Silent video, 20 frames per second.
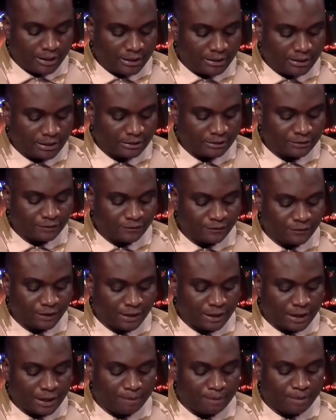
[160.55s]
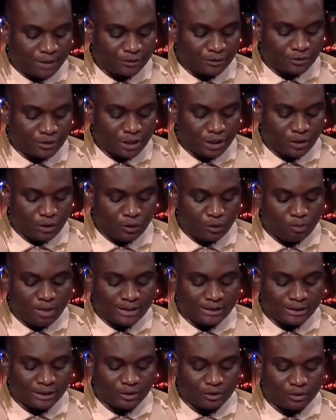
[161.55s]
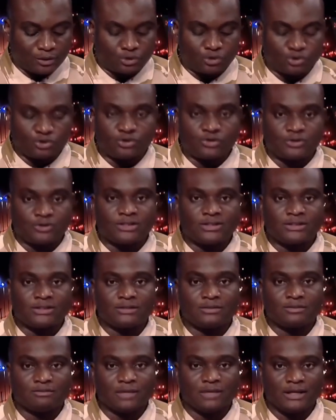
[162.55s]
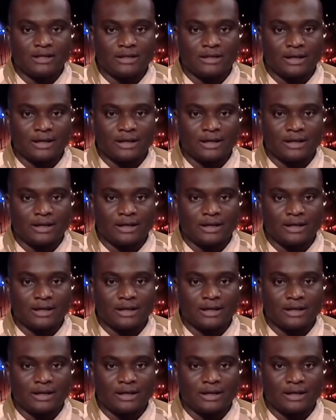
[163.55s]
to attack both security forces and civilians.